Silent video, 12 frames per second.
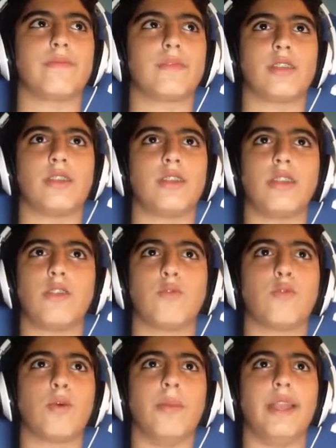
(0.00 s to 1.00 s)
You're a
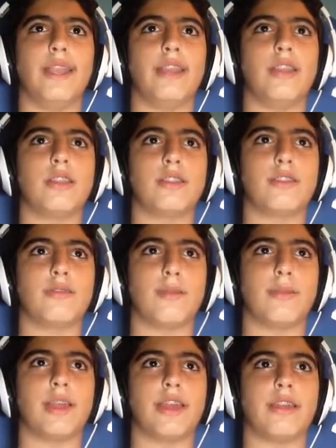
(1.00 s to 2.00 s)
woman, Ripley.
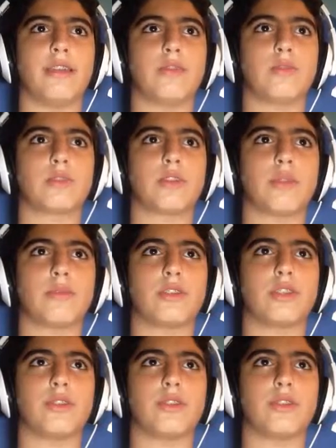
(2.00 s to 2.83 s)
What's wrong with you?